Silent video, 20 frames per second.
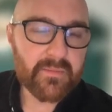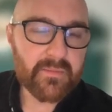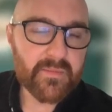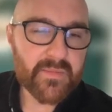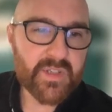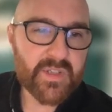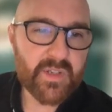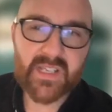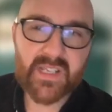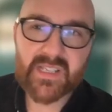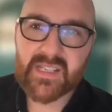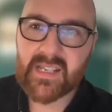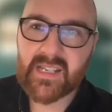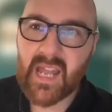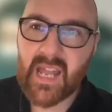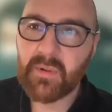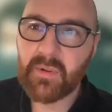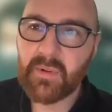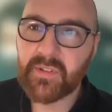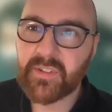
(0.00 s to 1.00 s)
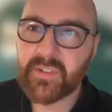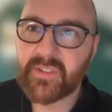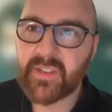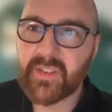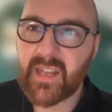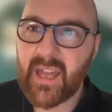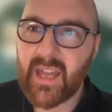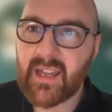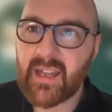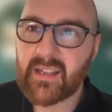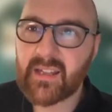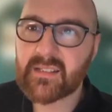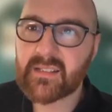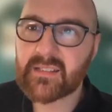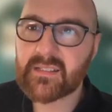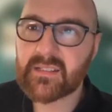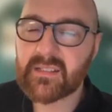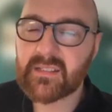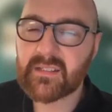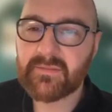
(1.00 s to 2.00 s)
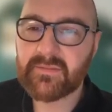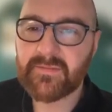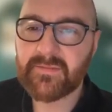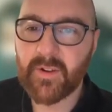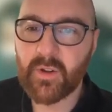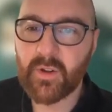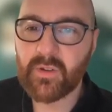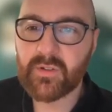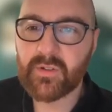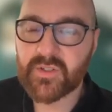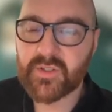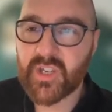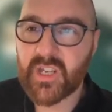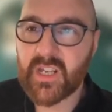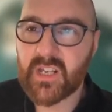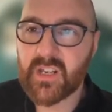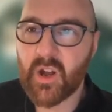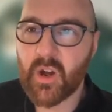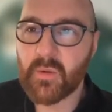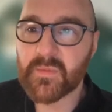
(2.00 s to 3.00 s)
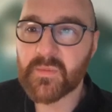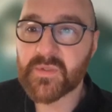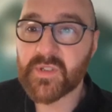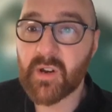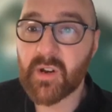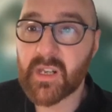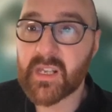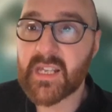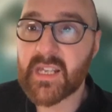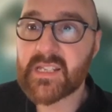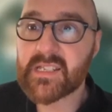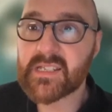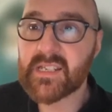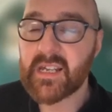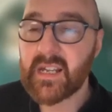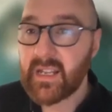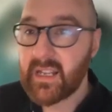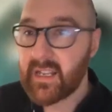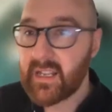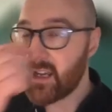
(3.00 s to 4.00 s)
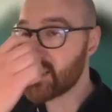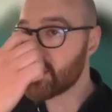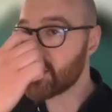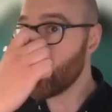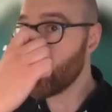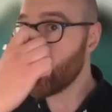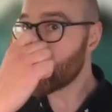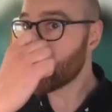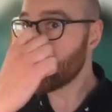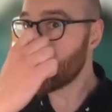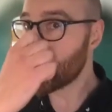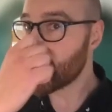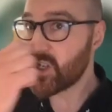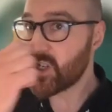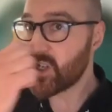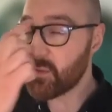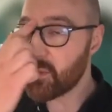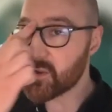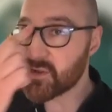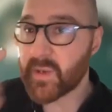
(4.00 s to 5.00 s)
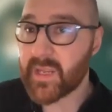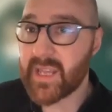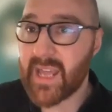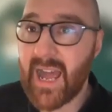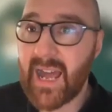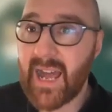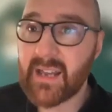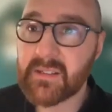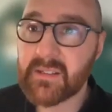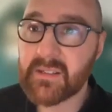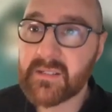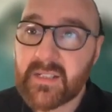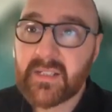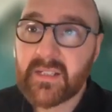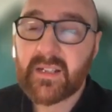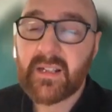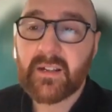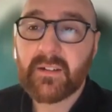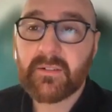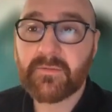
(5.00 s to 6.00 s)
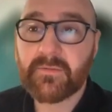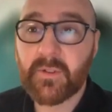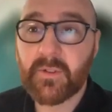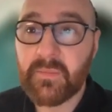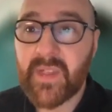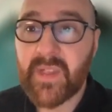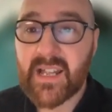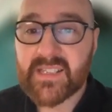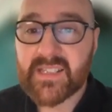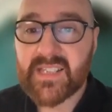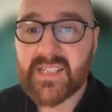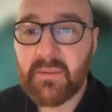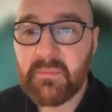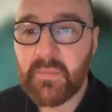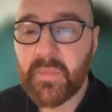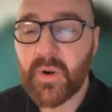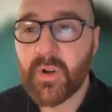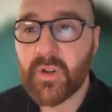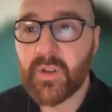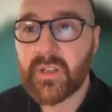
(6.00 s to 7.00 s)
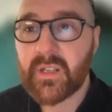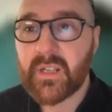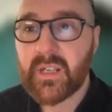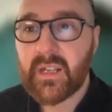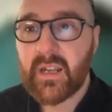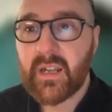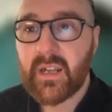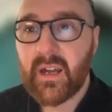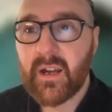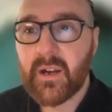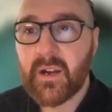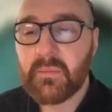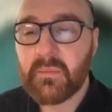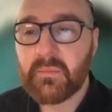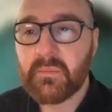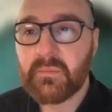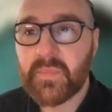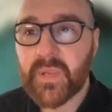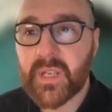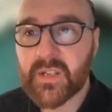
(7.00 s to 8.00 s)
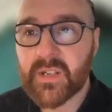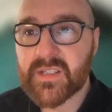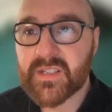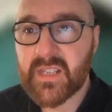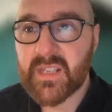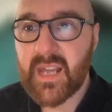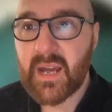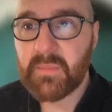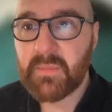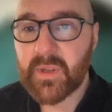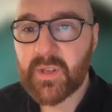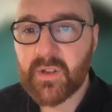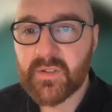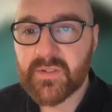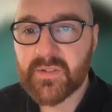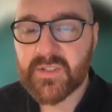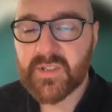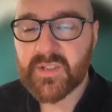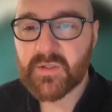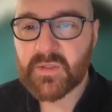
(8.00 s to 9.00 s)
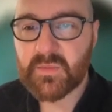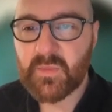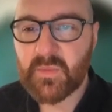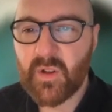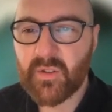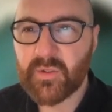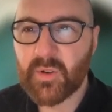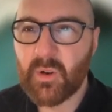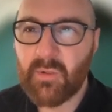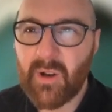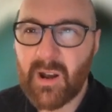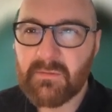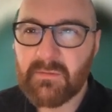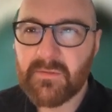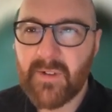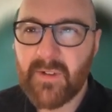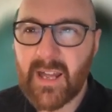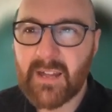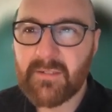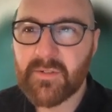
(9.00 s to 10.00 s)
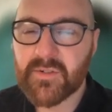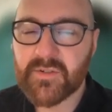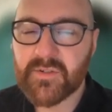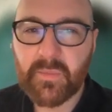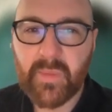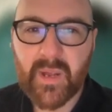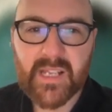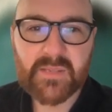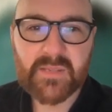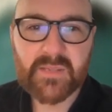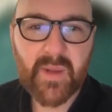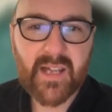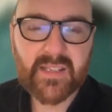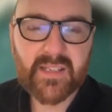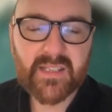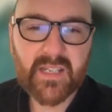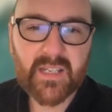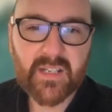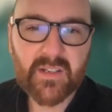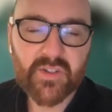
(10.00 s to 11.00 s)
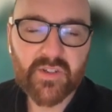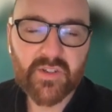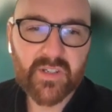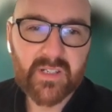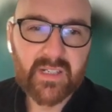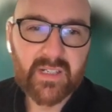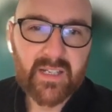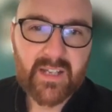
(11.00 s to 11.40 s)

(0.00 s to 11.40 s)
So this enables us to get full genomes, or at least as much of a genome as we can from that sample, because the amplicons are so small, so around 500 base pairs each.